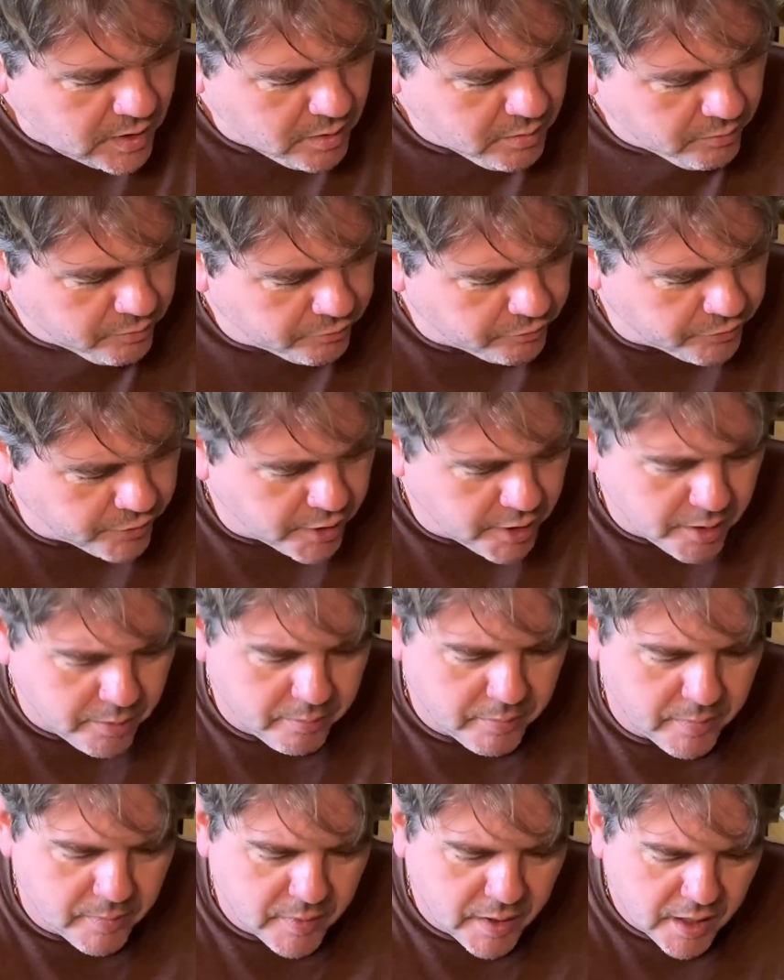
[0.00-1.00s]

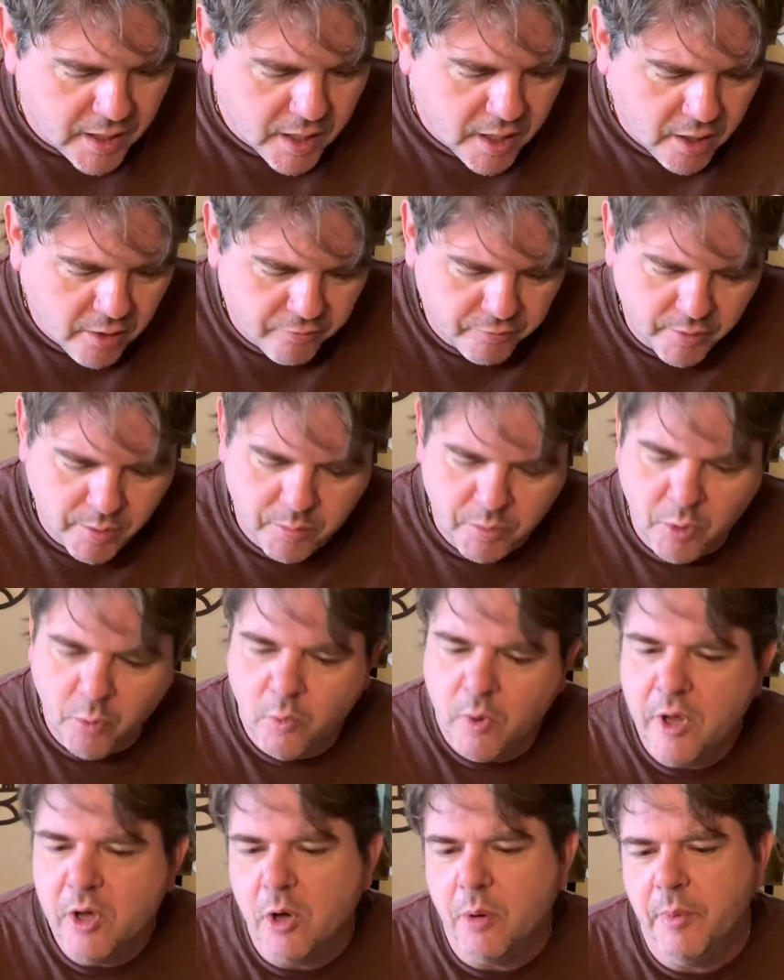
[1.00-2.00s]
from the
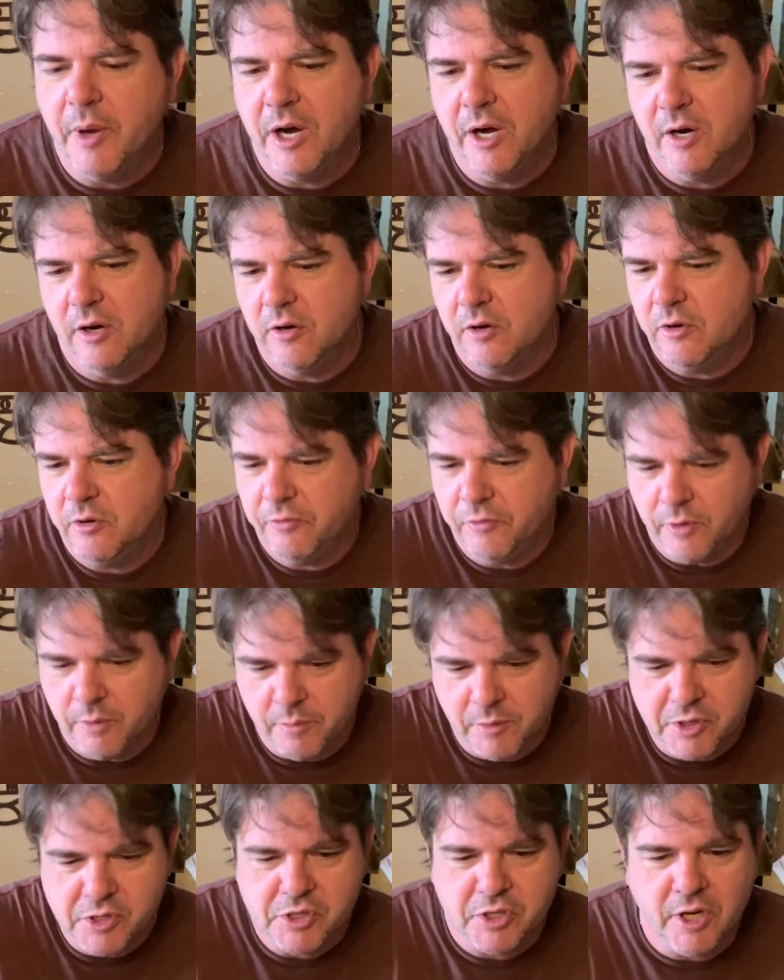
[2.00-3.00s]
wheelbarrow, from
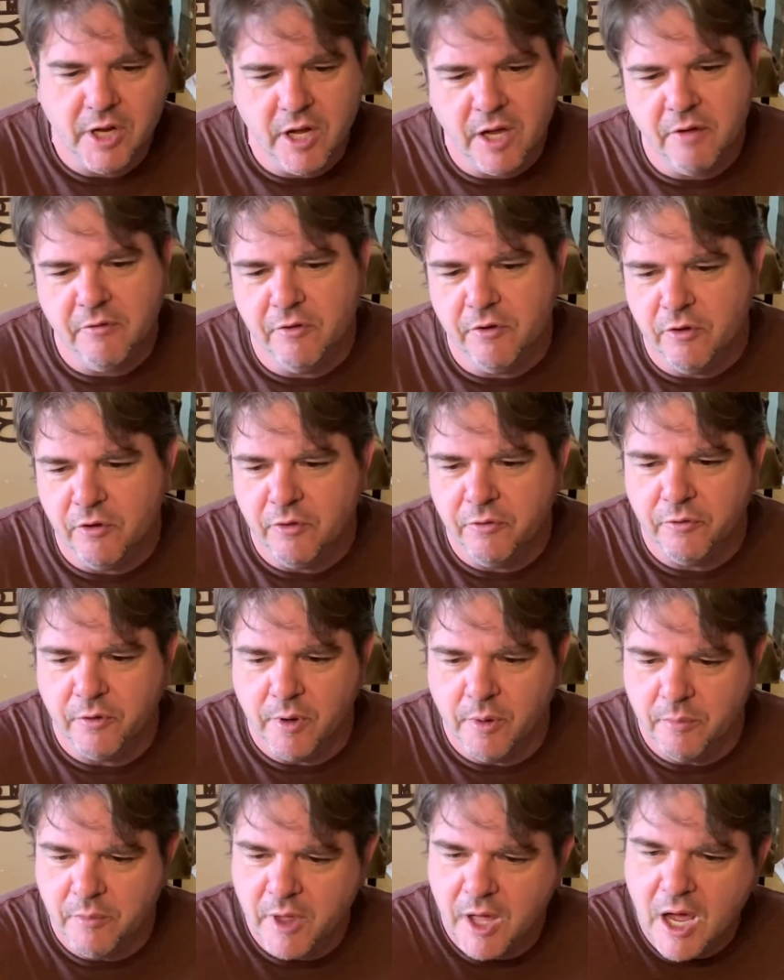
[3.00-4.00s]
the shovel,
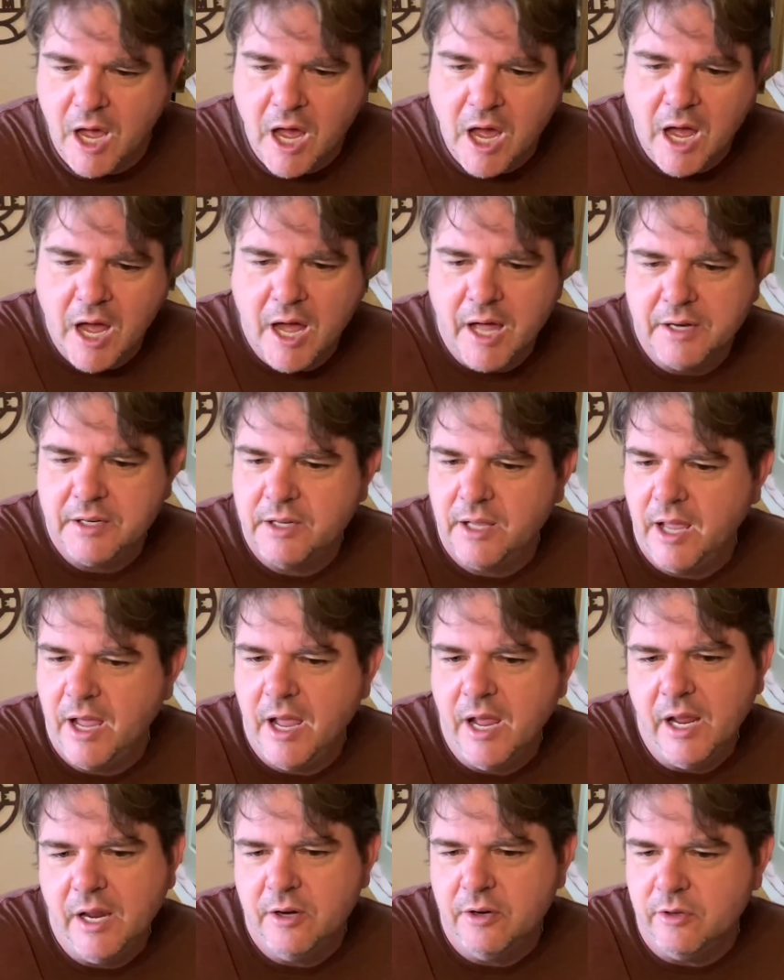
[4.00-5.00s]
from the hot
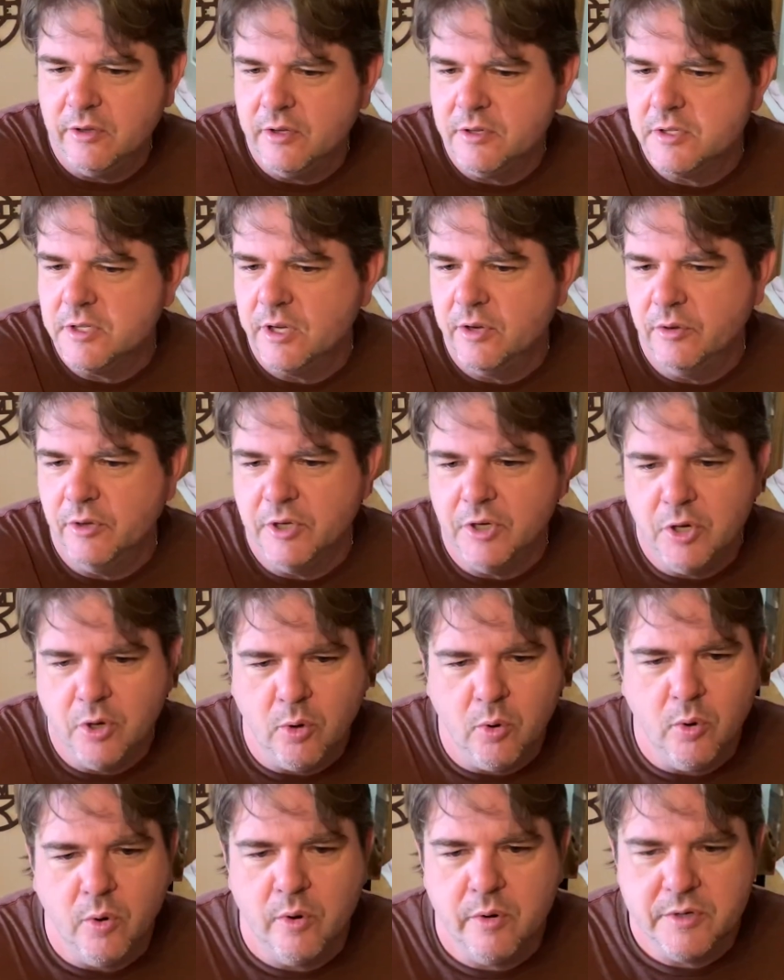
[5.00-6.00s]
handles on the
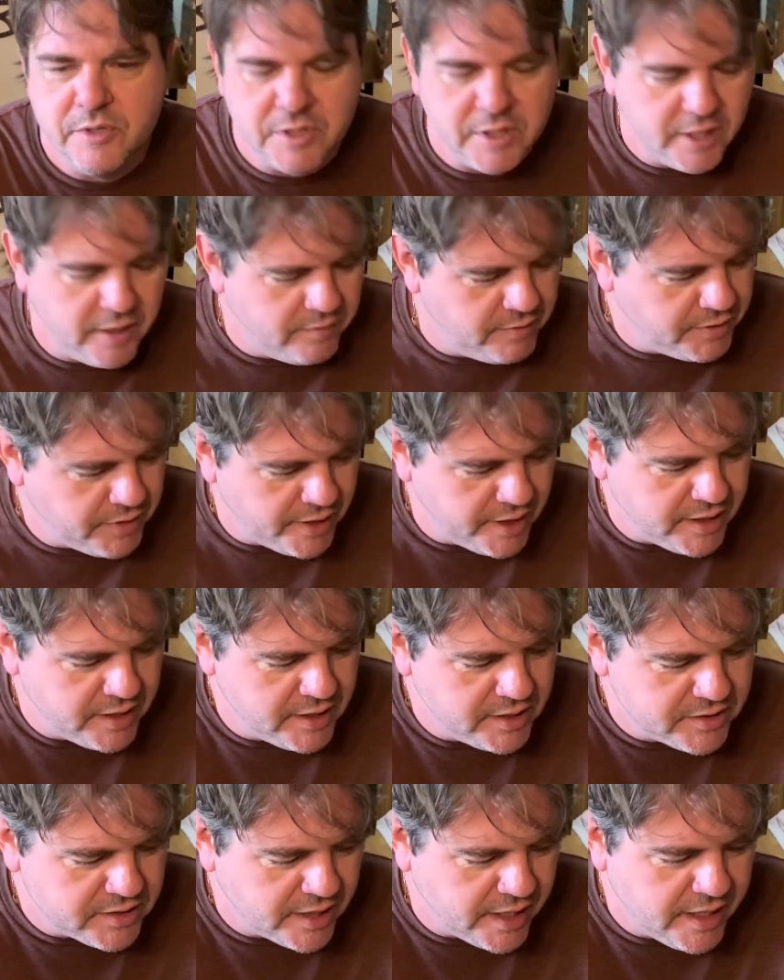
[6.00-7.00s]
doors and everything.
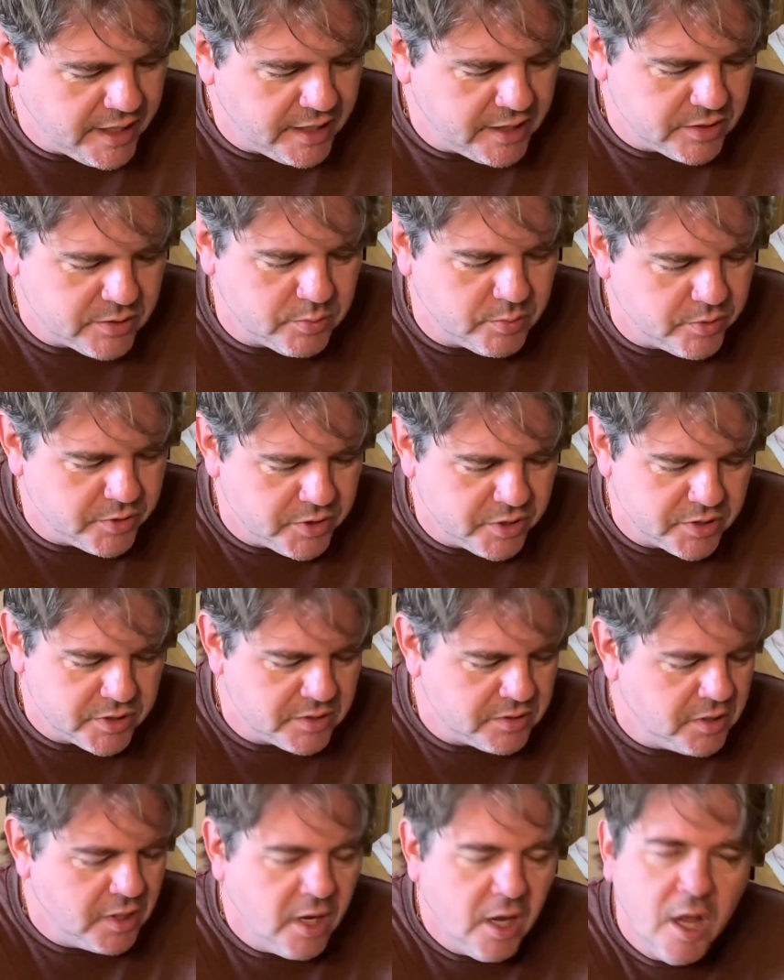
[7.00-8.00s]
His hands were
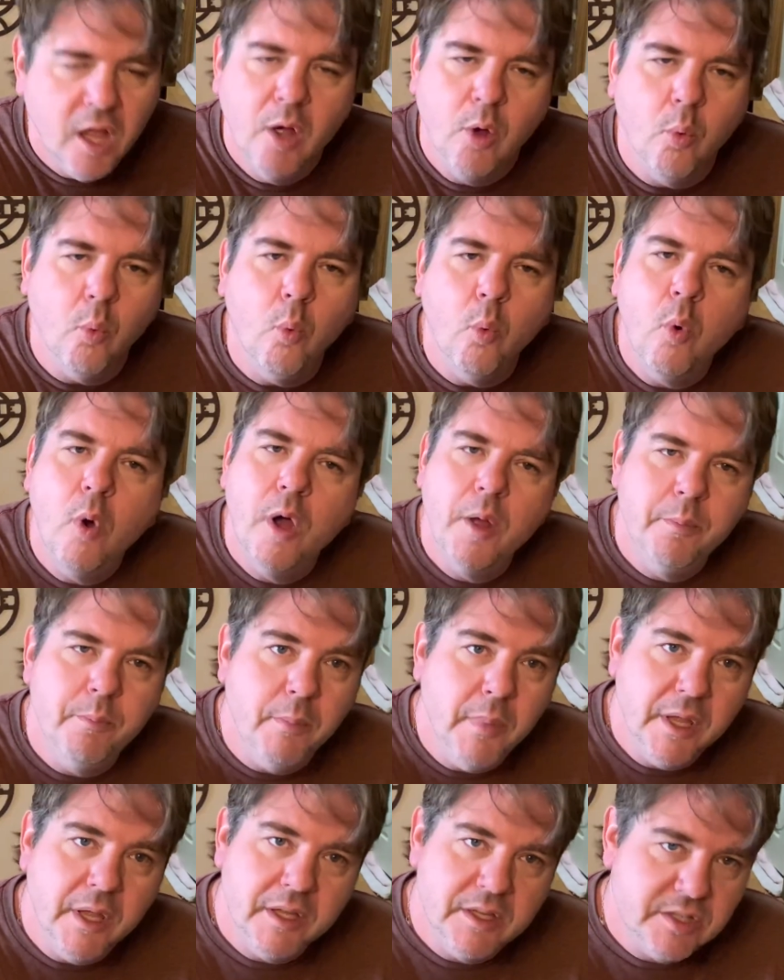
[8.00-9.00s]
just one
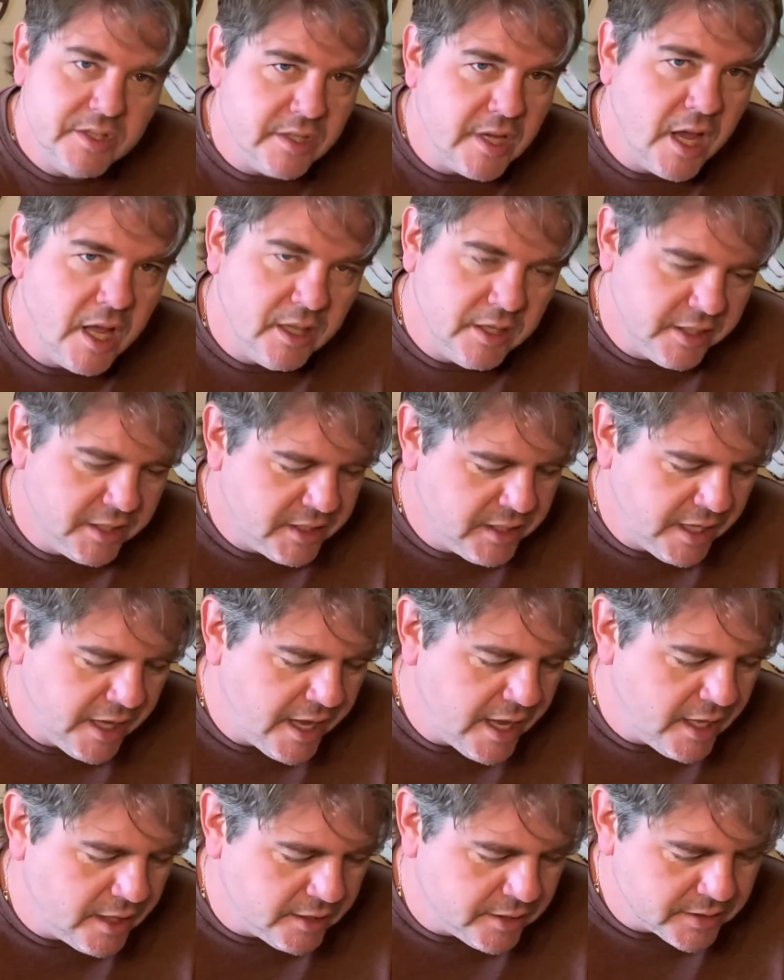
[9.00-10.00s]
big solid
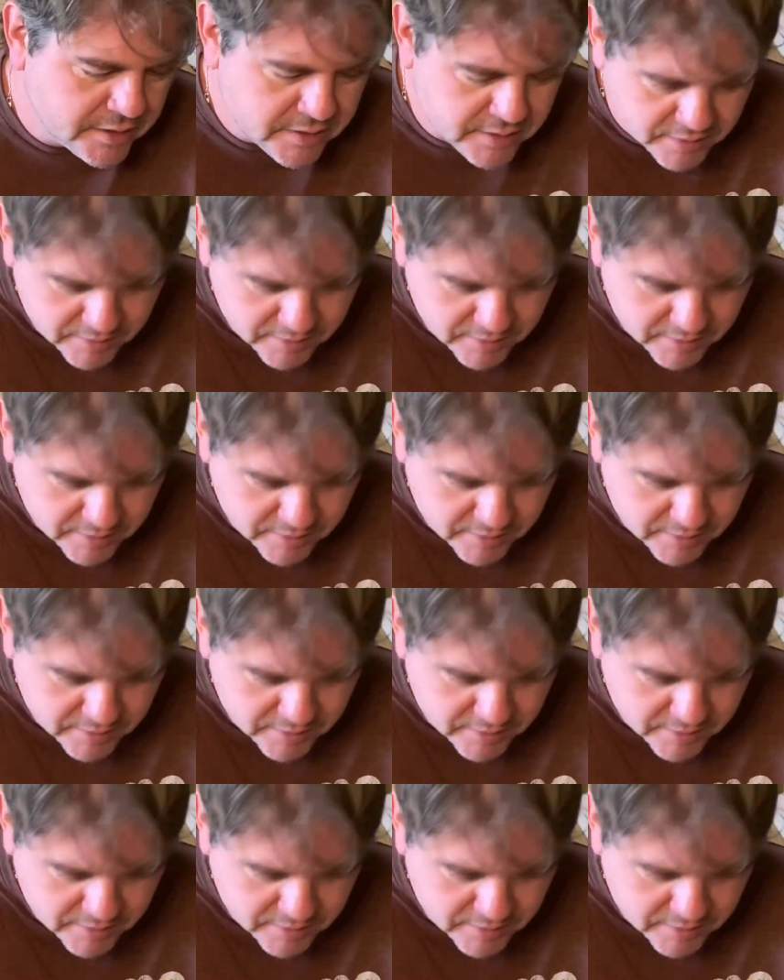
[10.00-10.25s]
callus.